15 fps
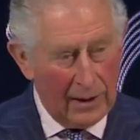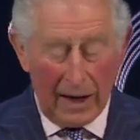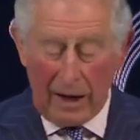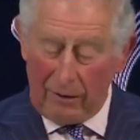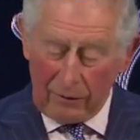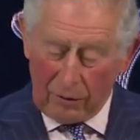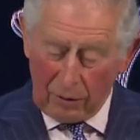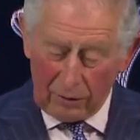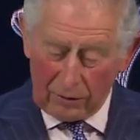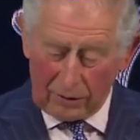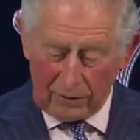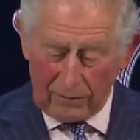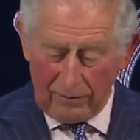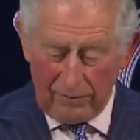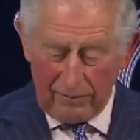Now, of
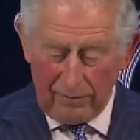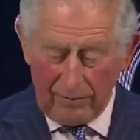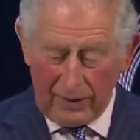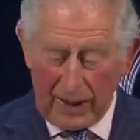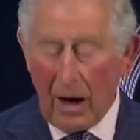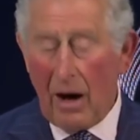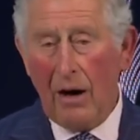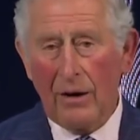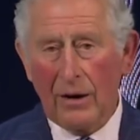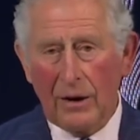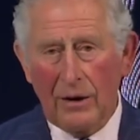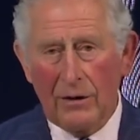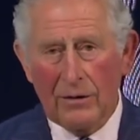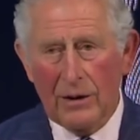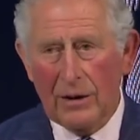course, they are
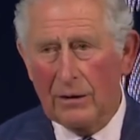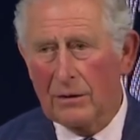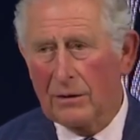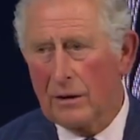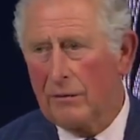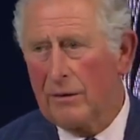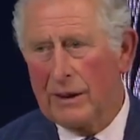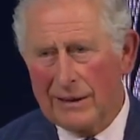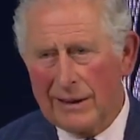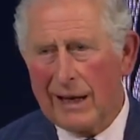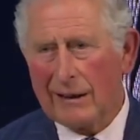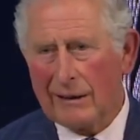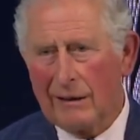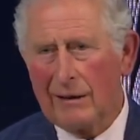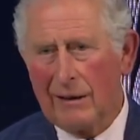accusing us of
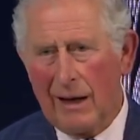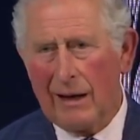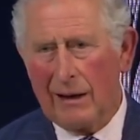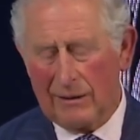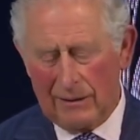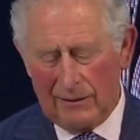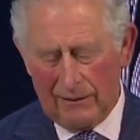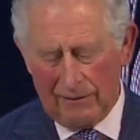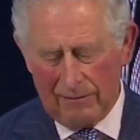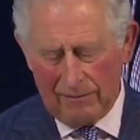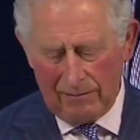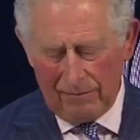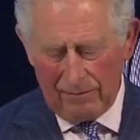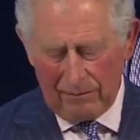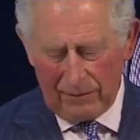exactly that.
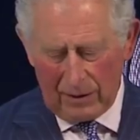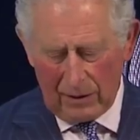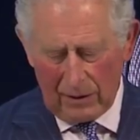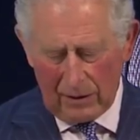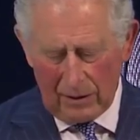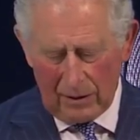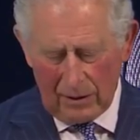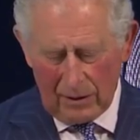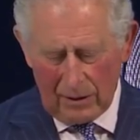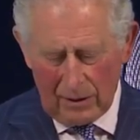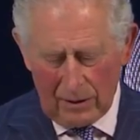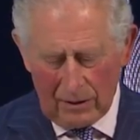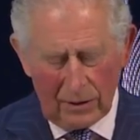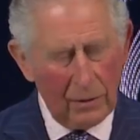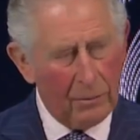
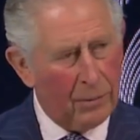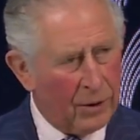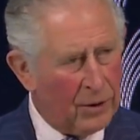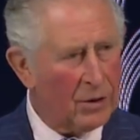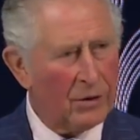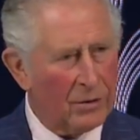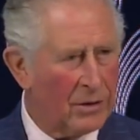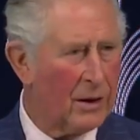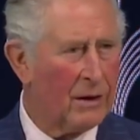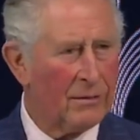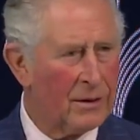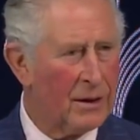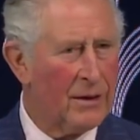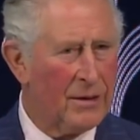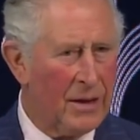So put
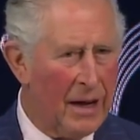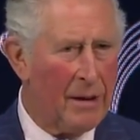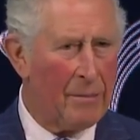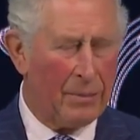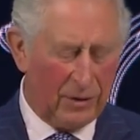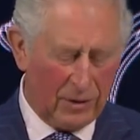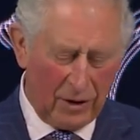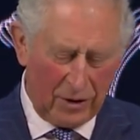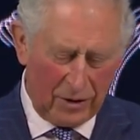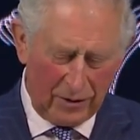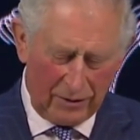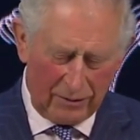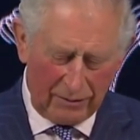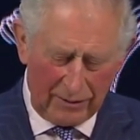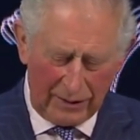yourselves in their
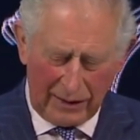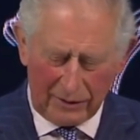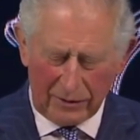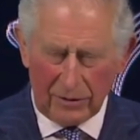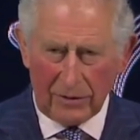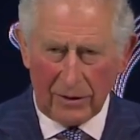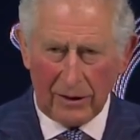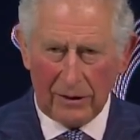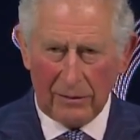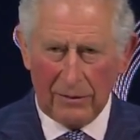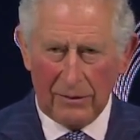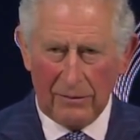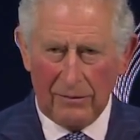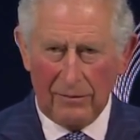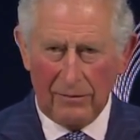position, ladies and
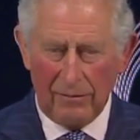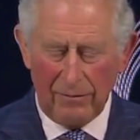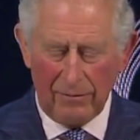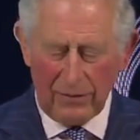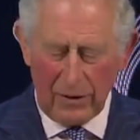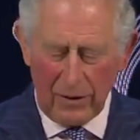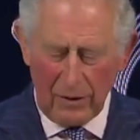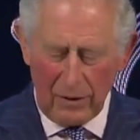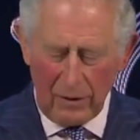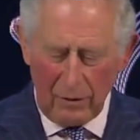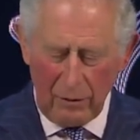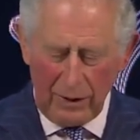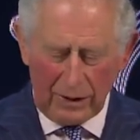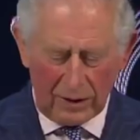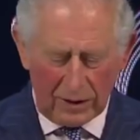gentlemen.
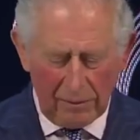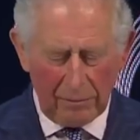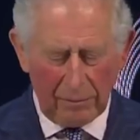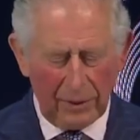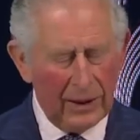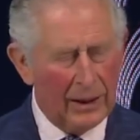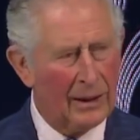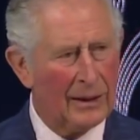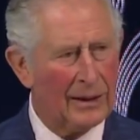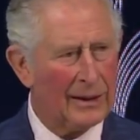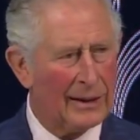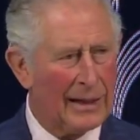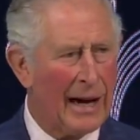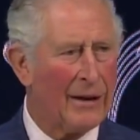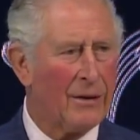We simply
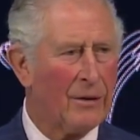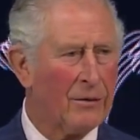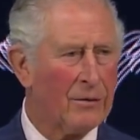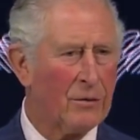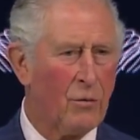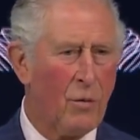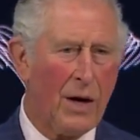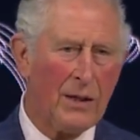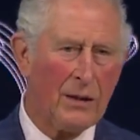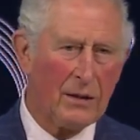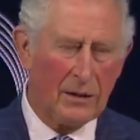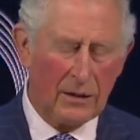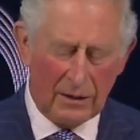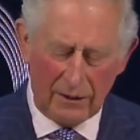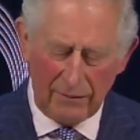cannot
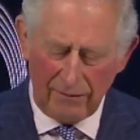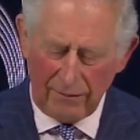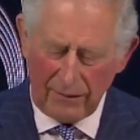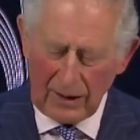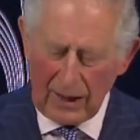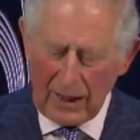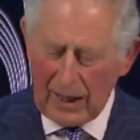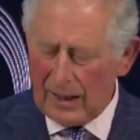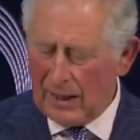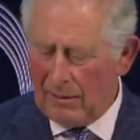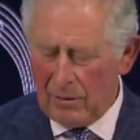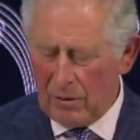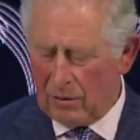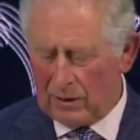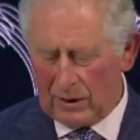waste
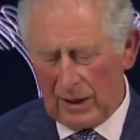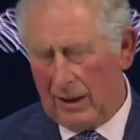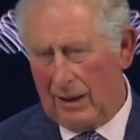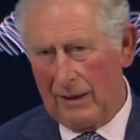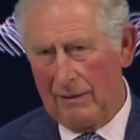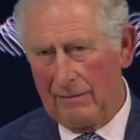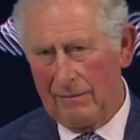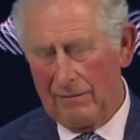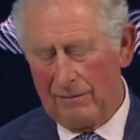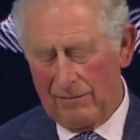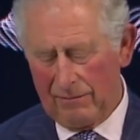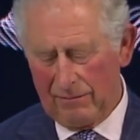any more time.